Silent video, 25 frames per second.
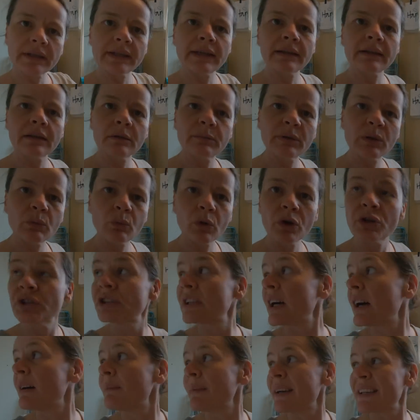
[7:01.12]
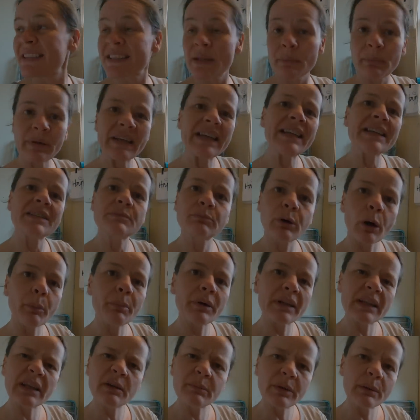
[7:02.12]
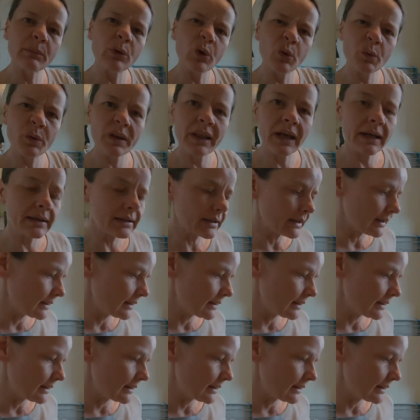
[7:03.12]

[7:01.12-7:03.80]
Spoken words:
looking a little bit washed out, makes the B's pop a little bit more with that